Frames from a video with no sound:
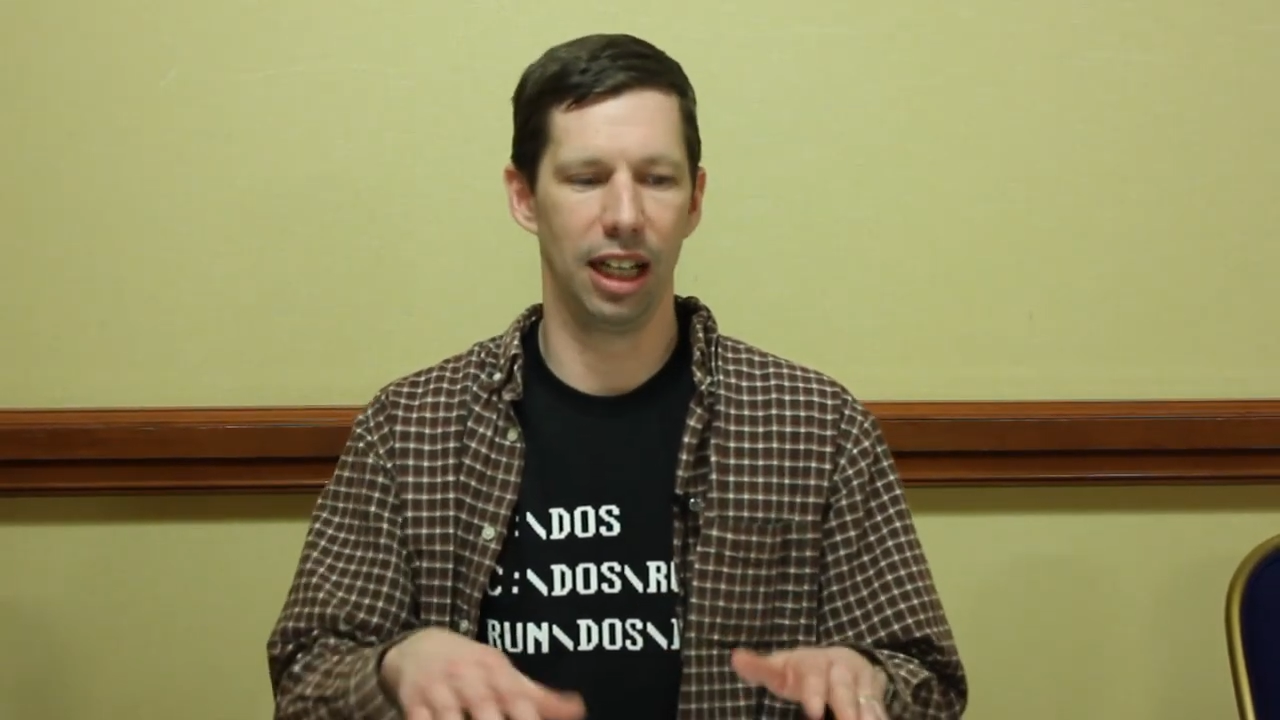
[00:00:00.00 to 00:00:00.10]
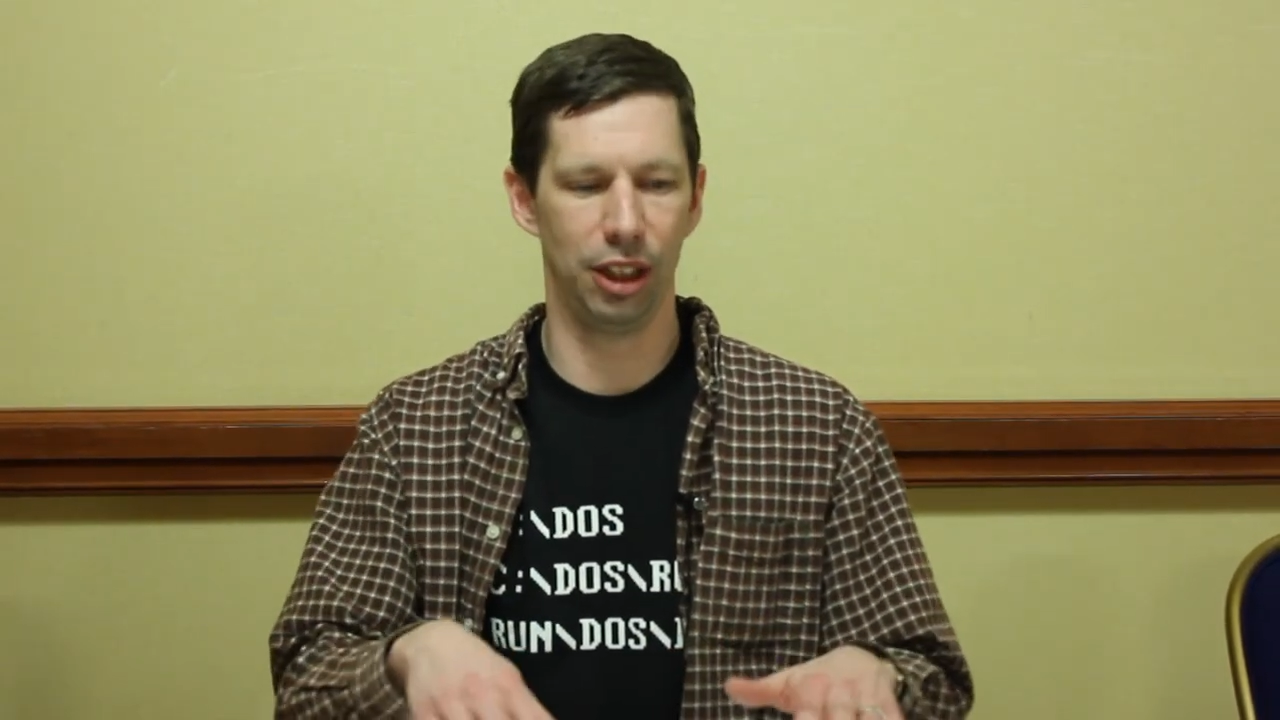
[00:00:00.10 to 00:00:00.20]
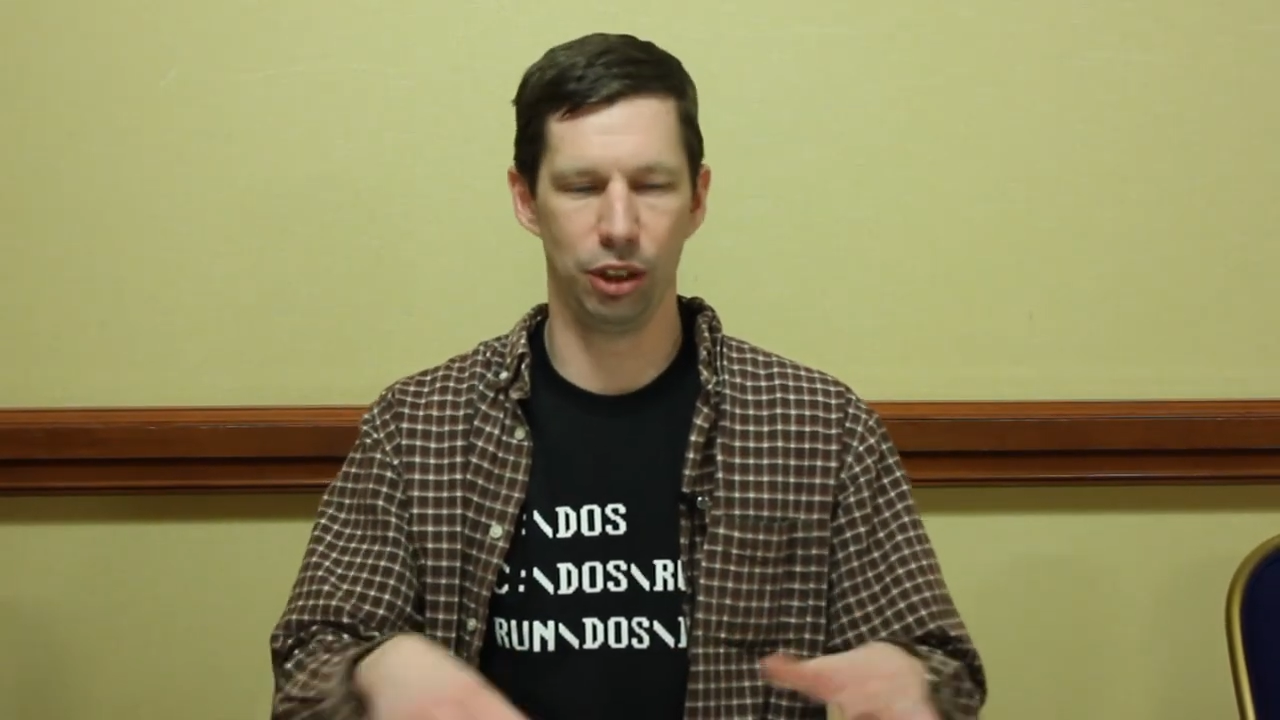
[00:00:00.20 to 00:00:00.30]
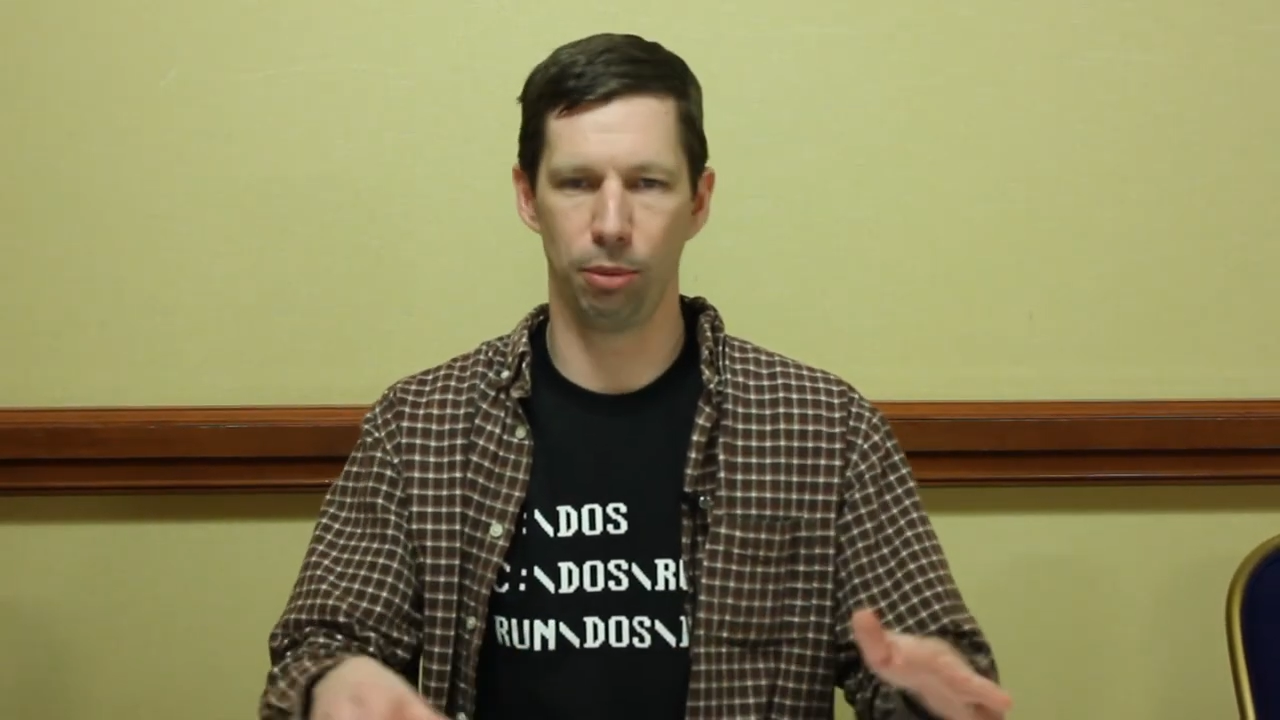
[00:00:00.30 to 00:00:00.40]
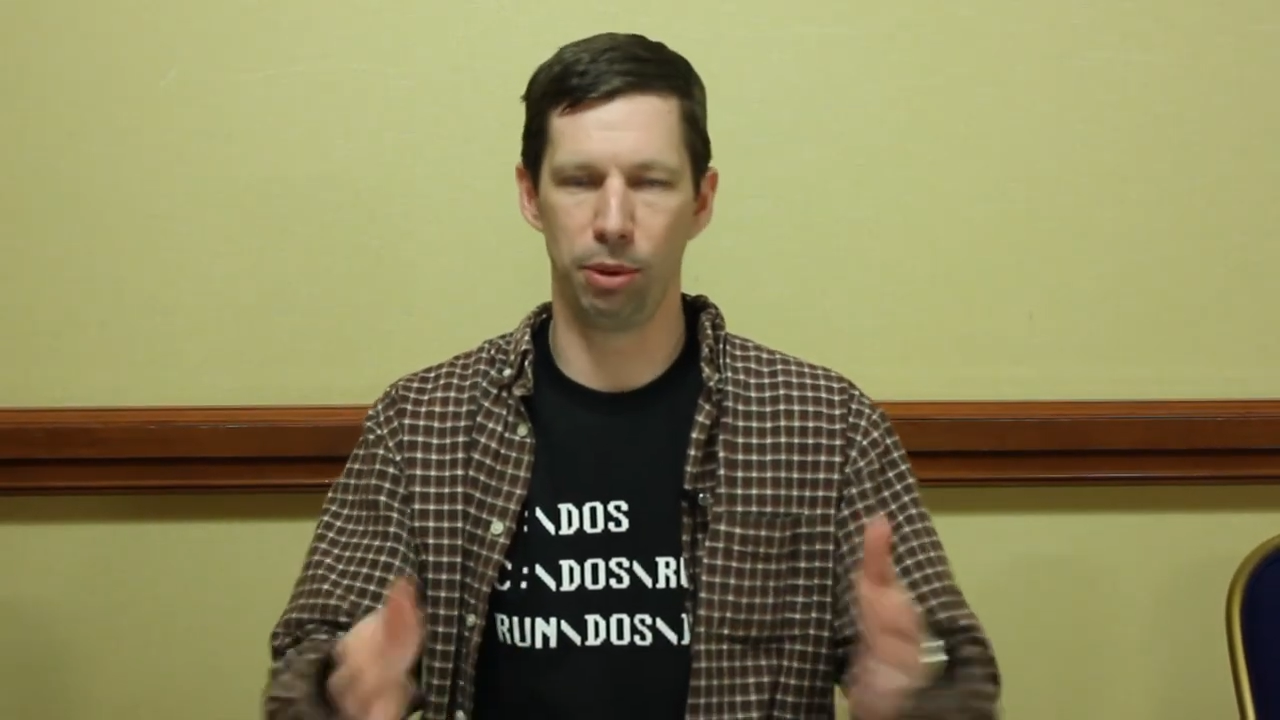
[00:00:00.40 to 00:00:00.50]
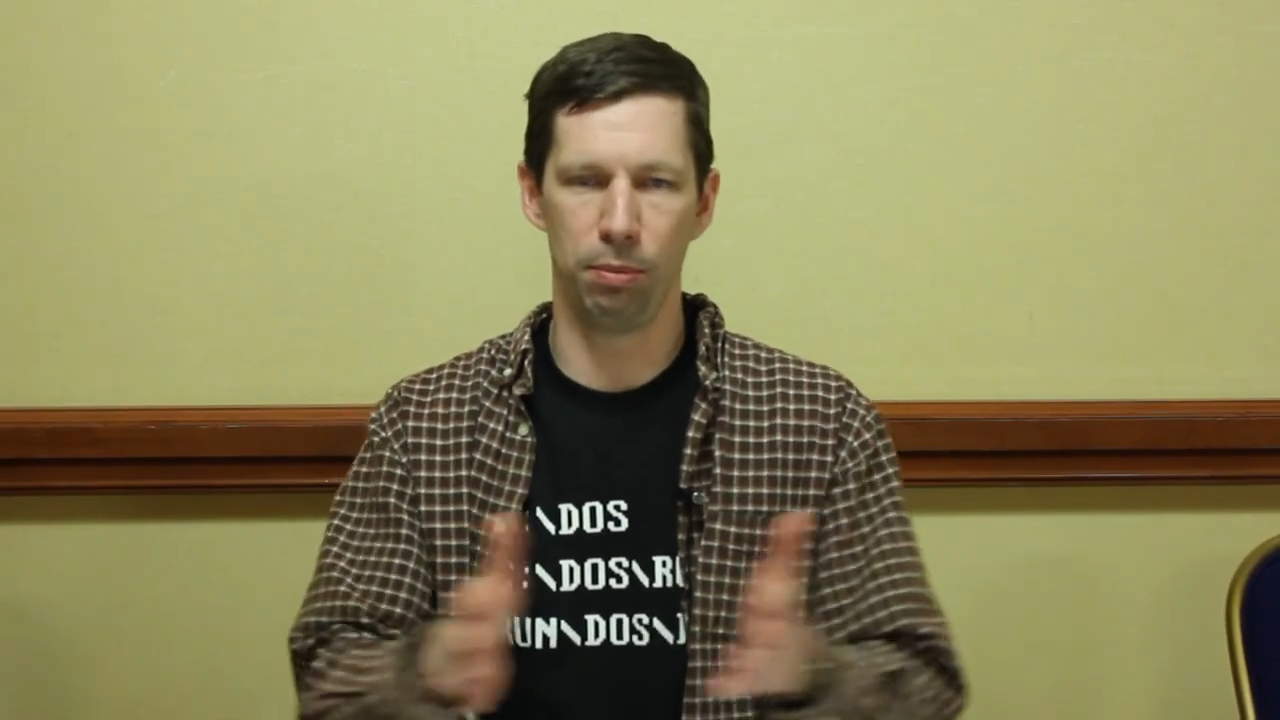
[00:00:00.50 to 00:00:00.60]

and then you'll be